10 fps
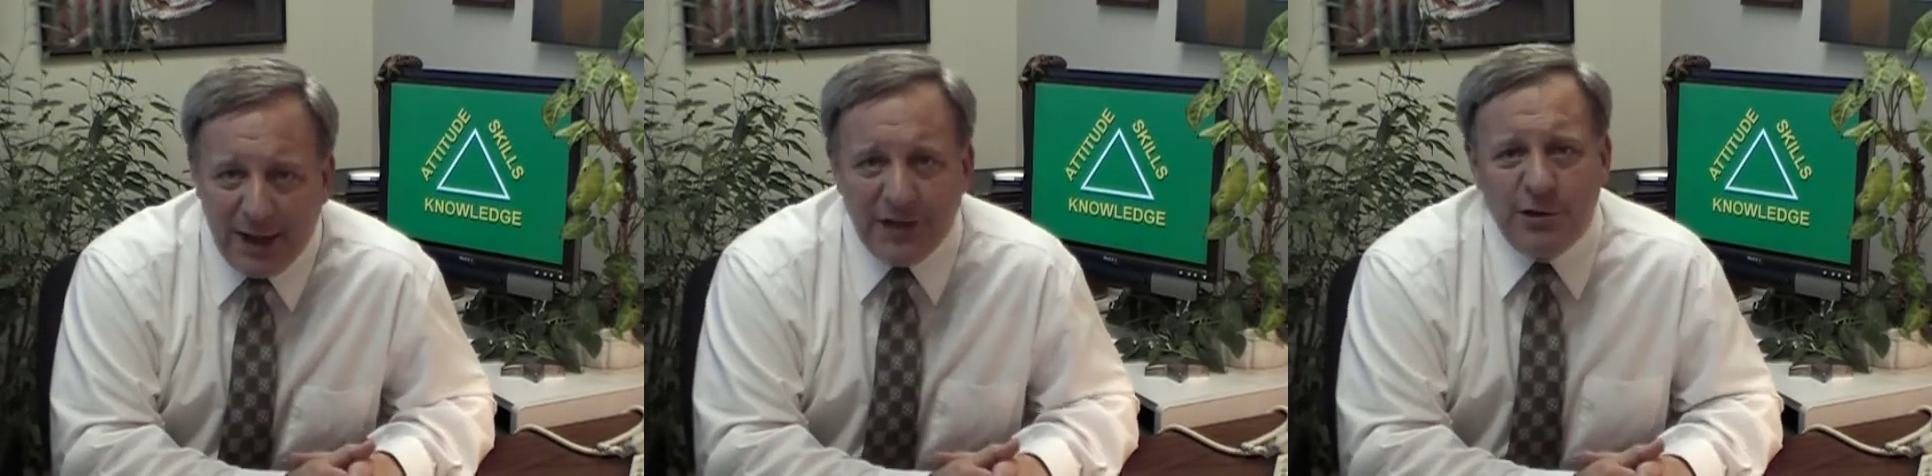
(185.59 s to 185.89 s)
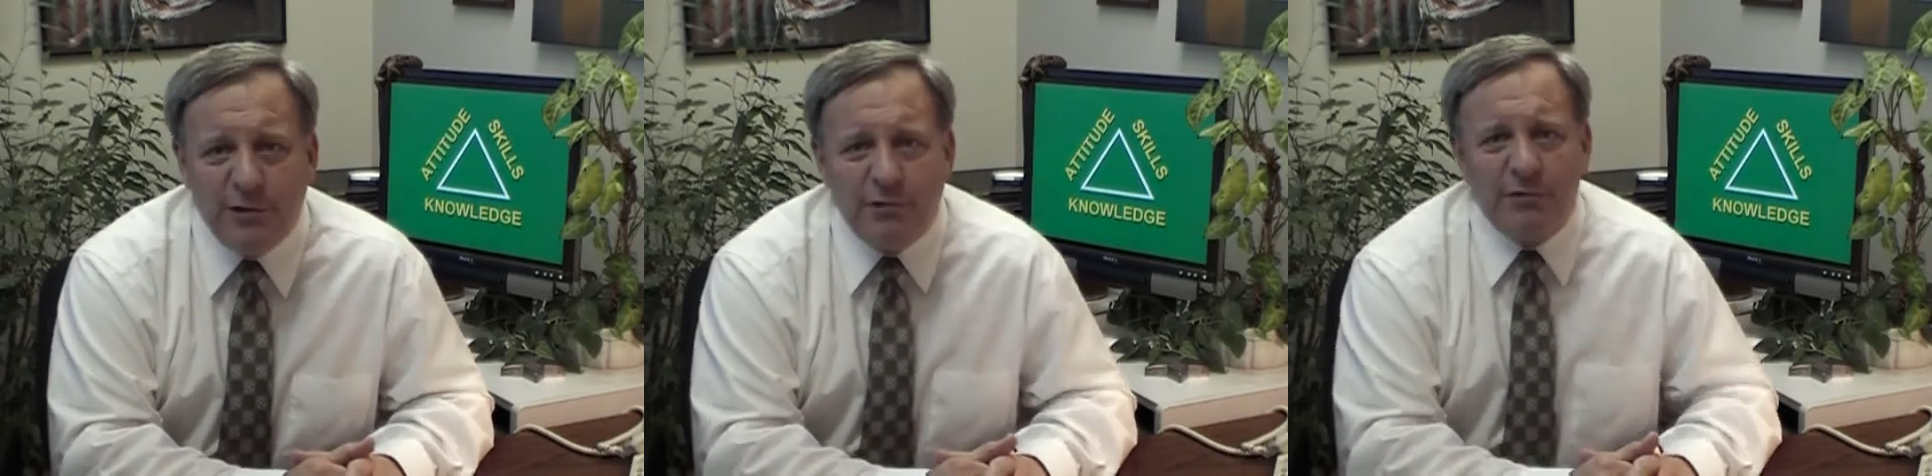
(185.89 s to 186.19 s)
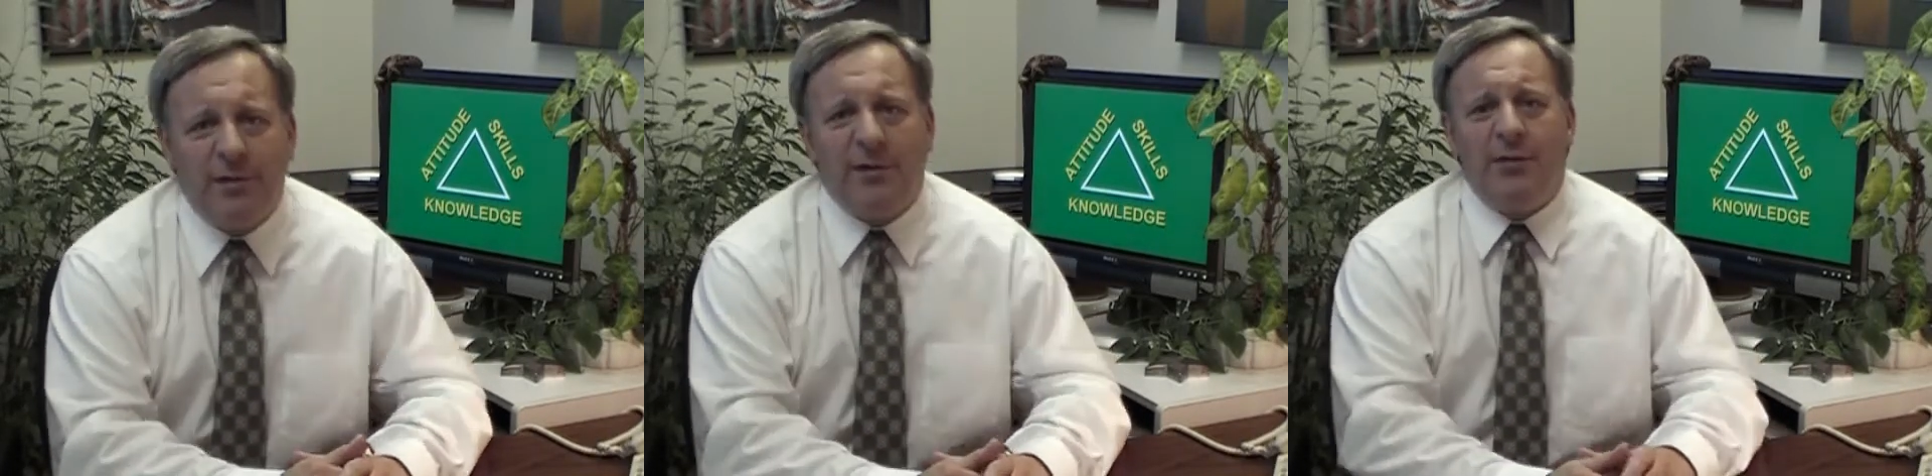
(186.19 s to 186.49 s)
and
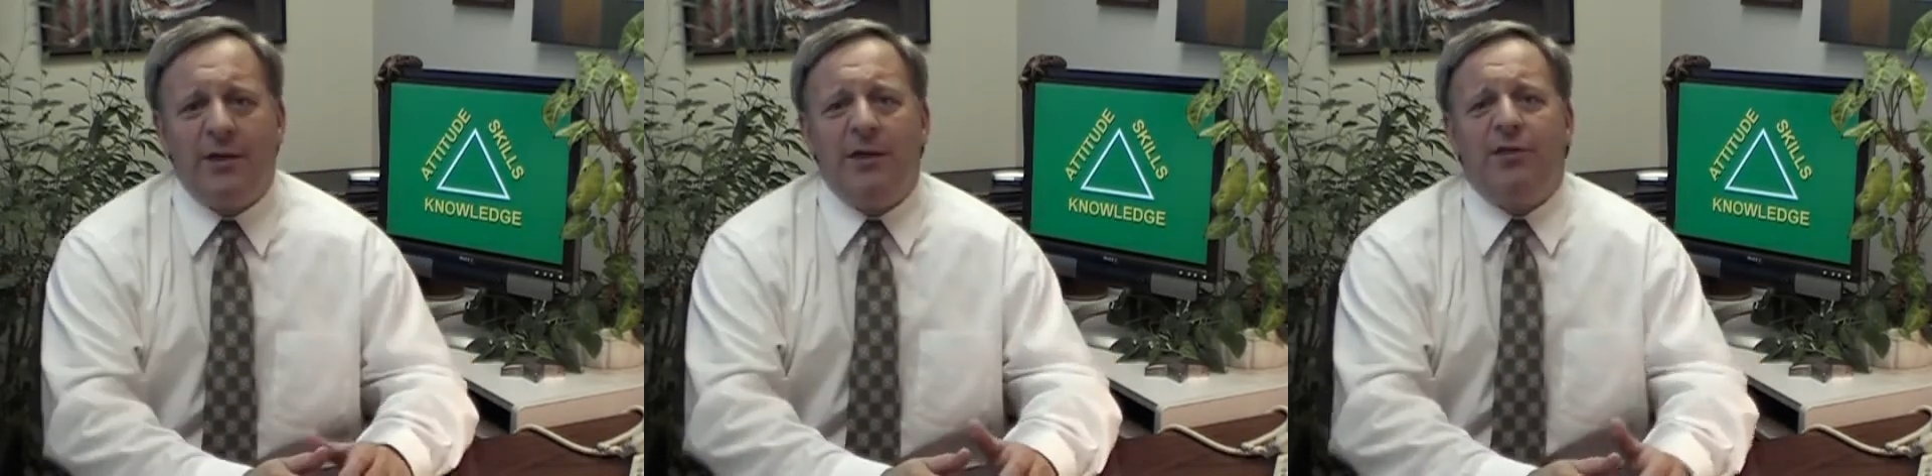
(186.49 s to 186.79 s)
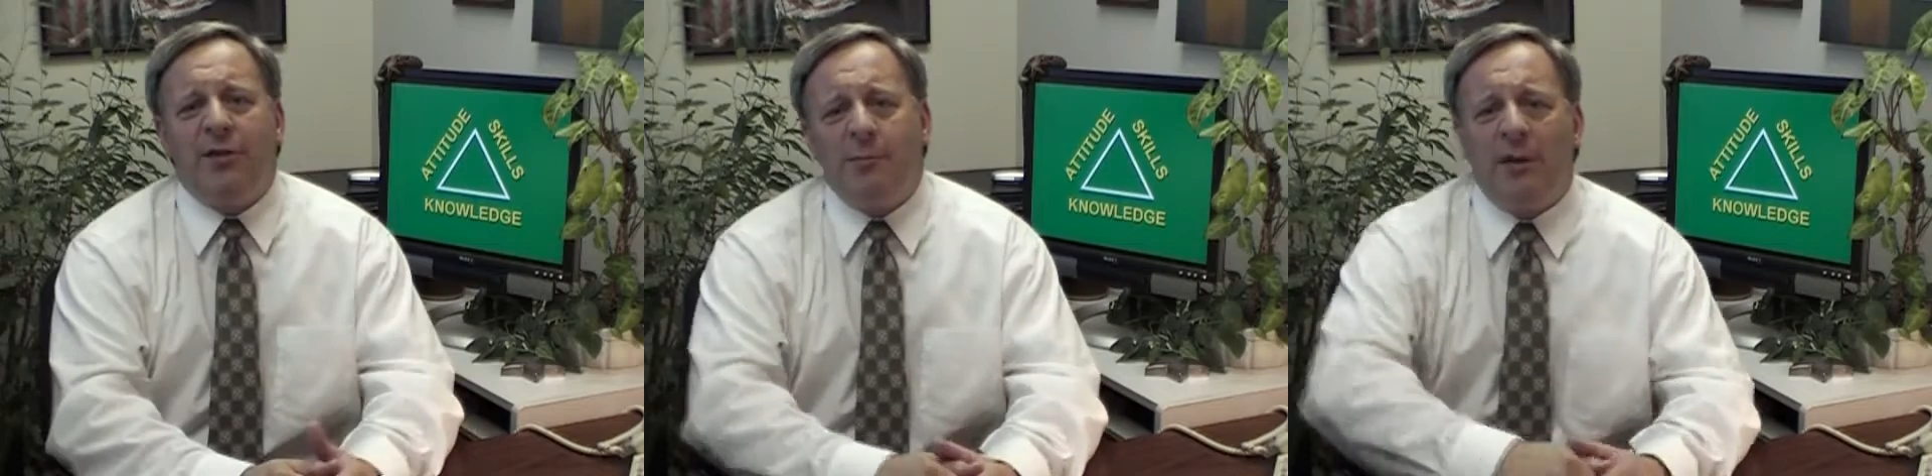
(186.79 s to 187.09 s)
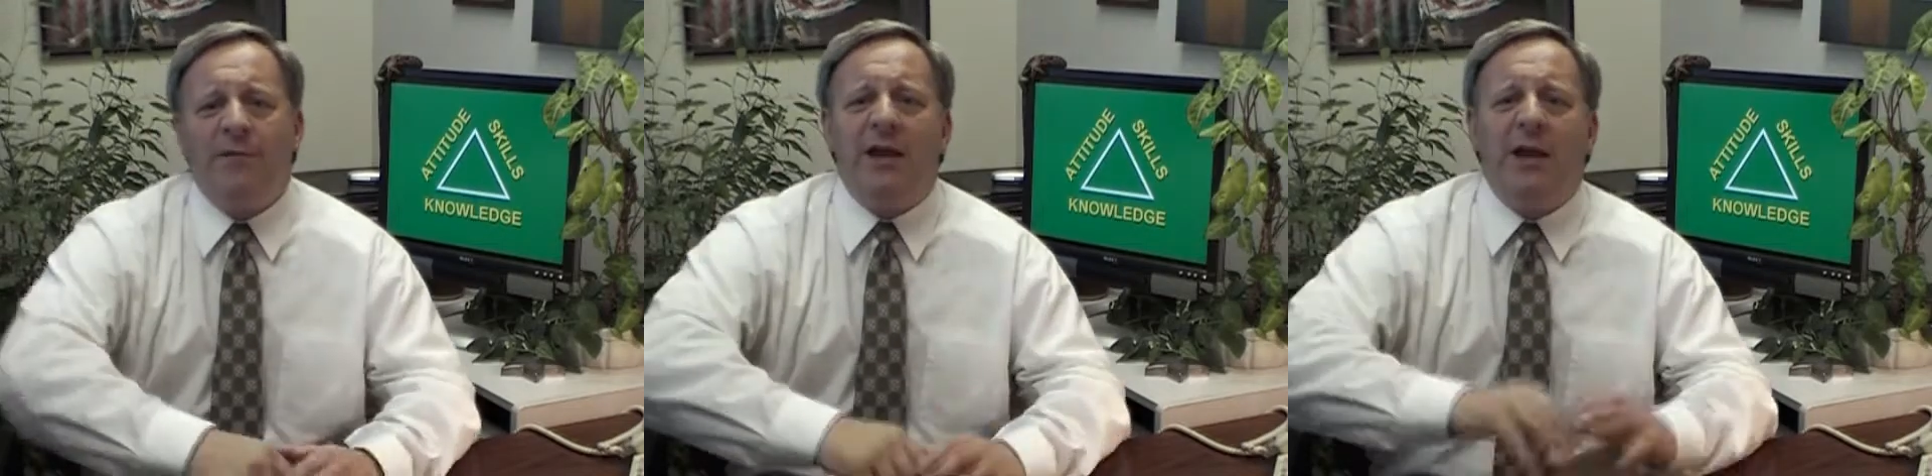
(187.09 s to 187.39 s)
used the
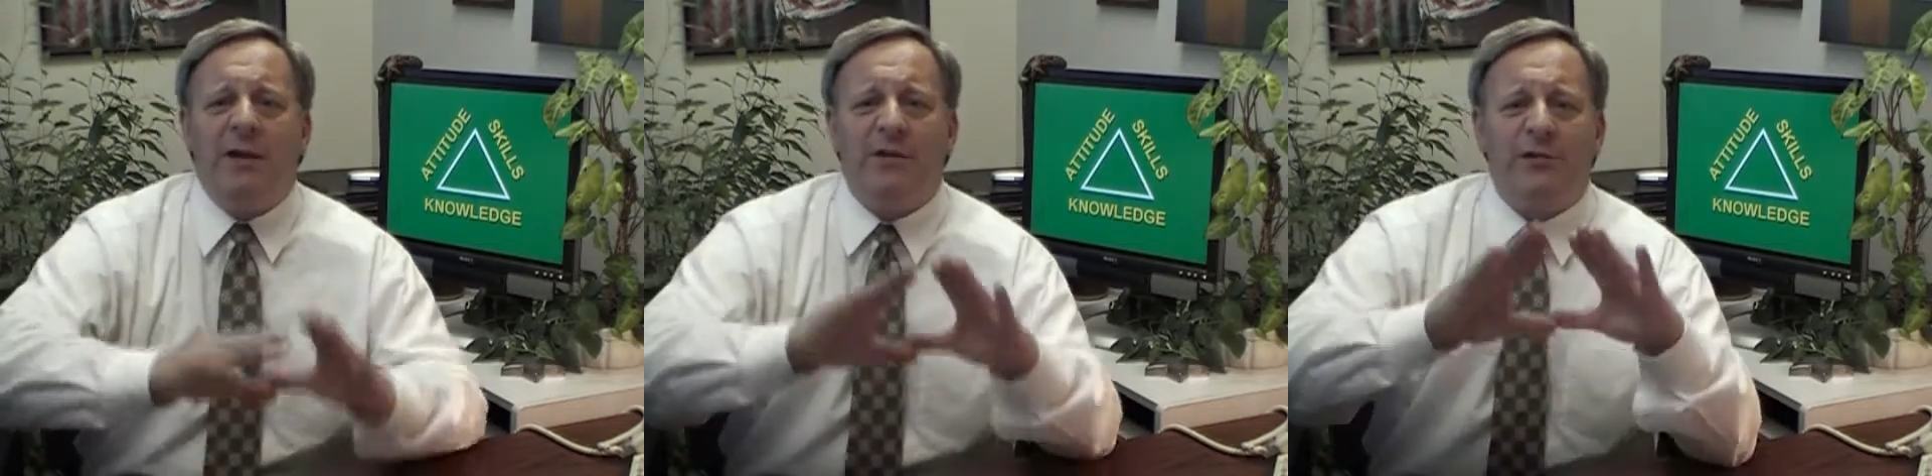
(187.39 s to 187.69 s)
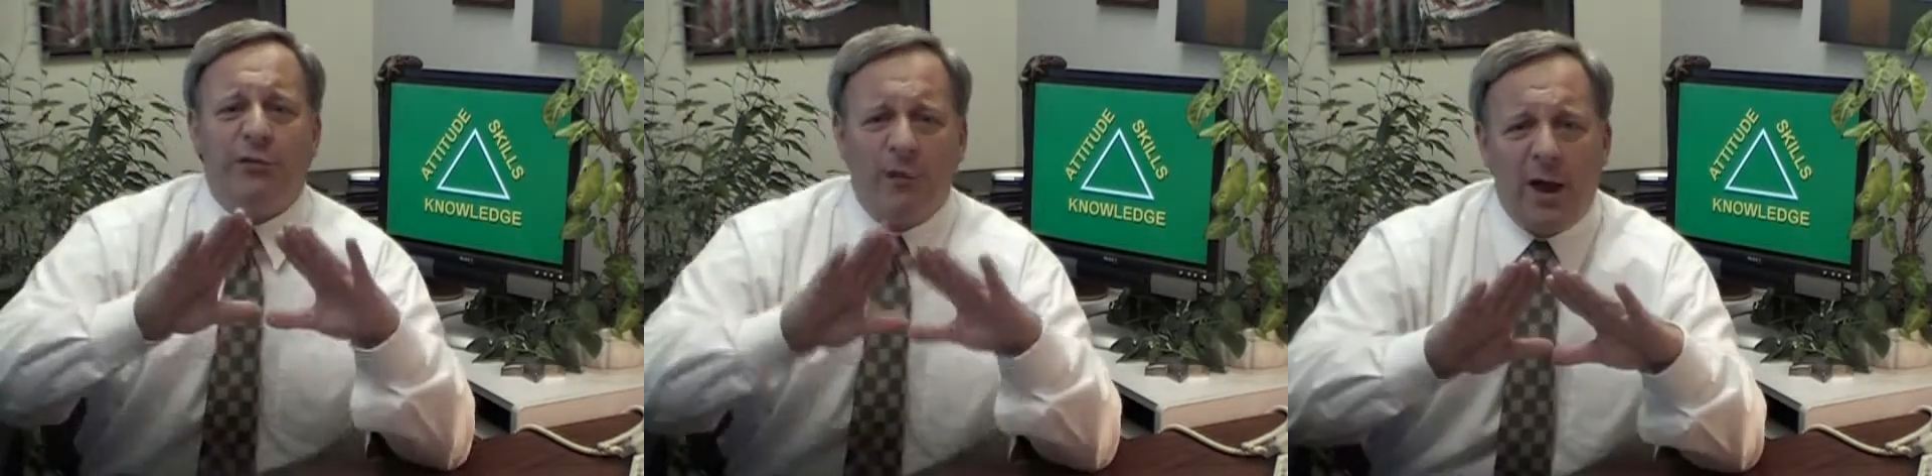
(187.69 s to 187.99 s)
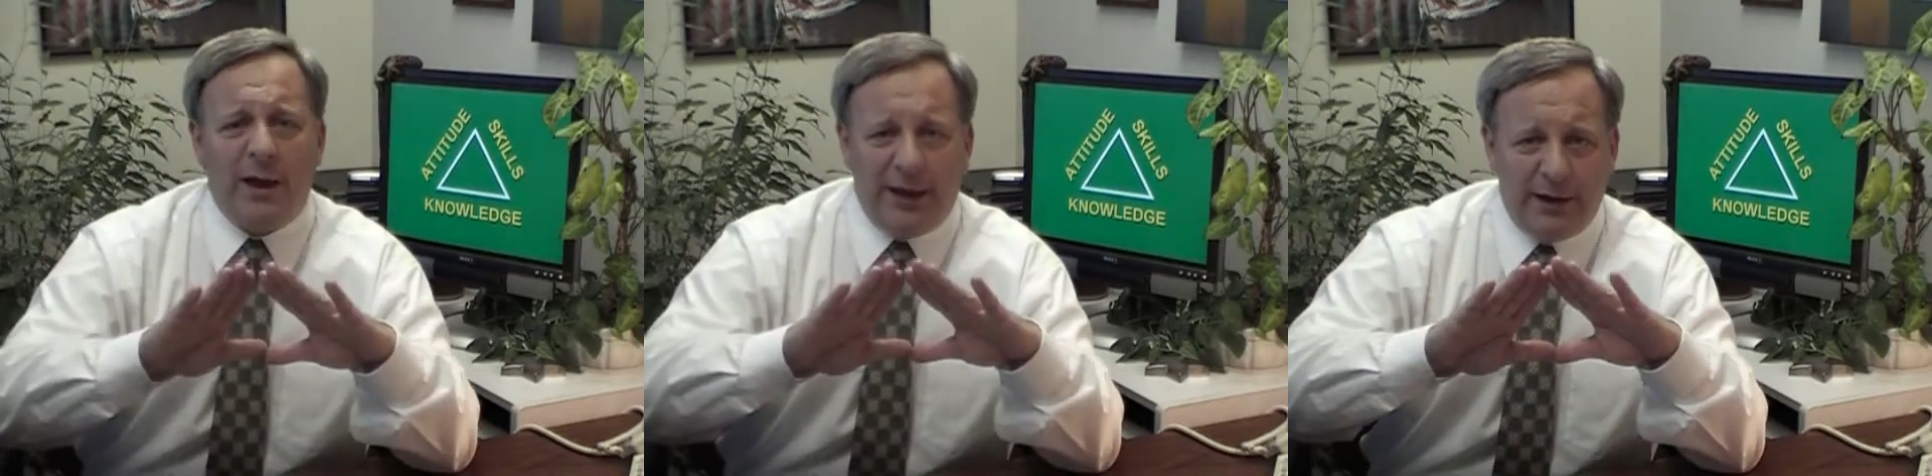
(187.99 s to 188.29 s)
symbol of a
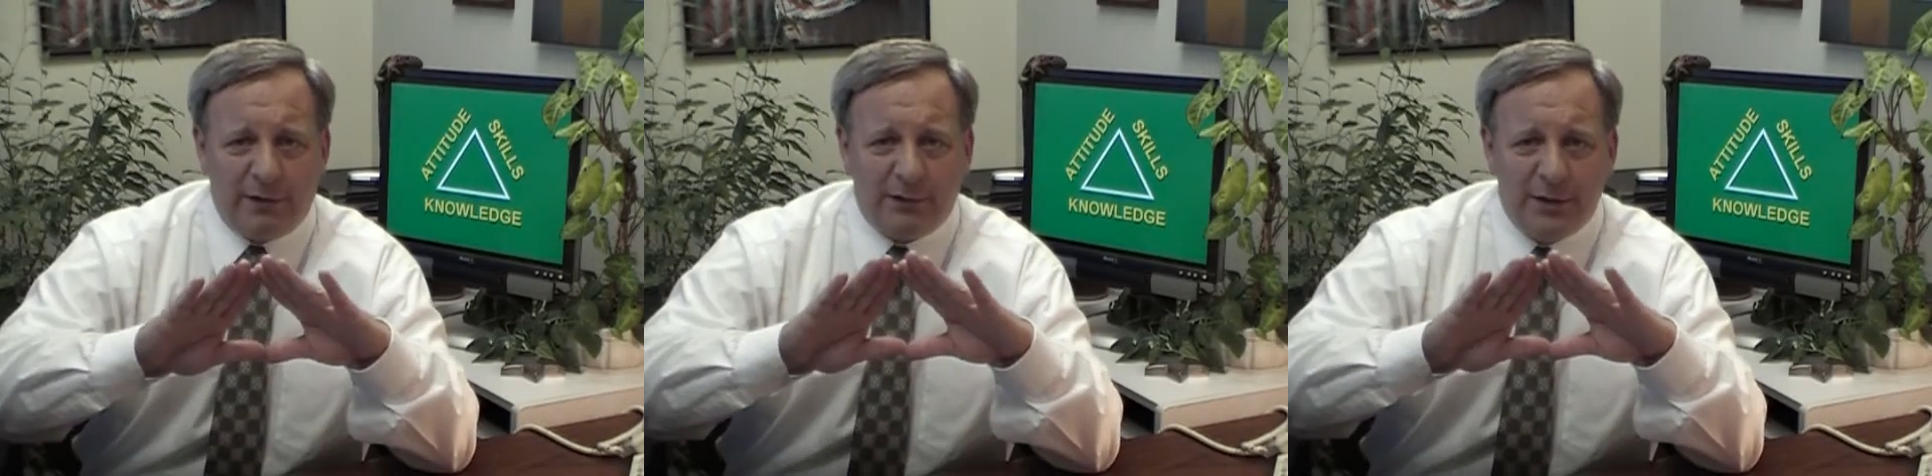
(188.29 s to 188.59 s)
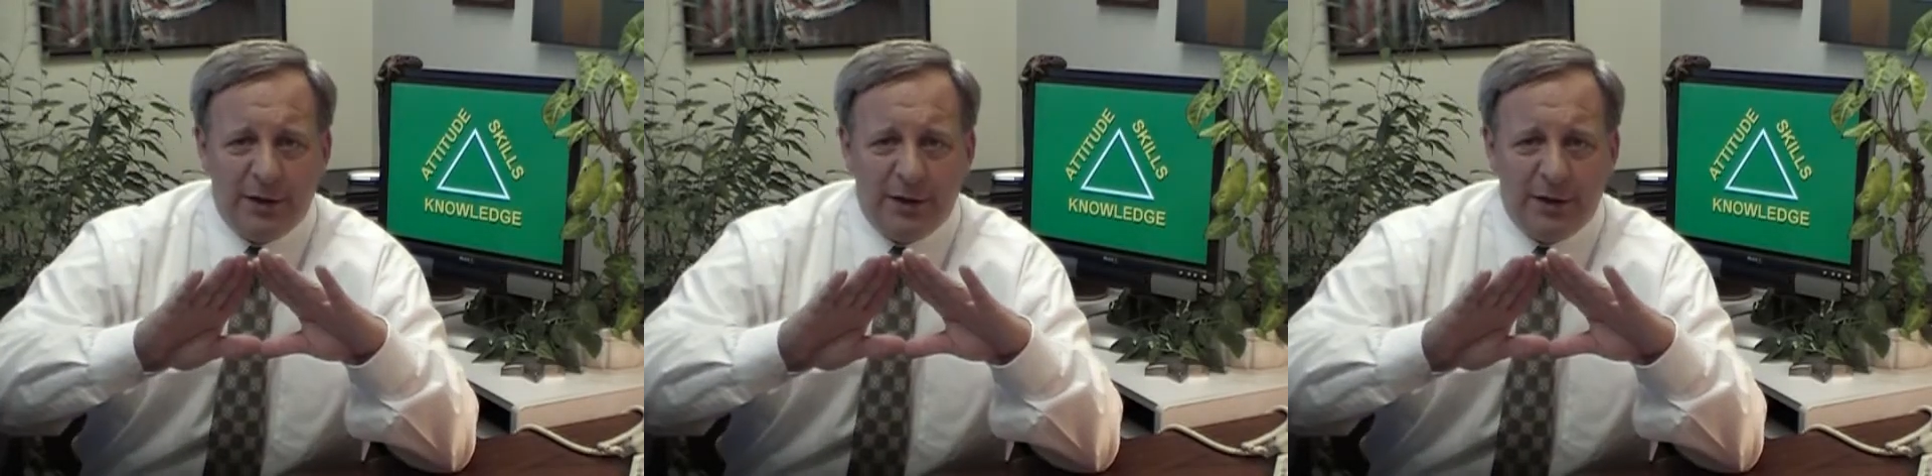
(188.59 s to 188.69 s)
triangle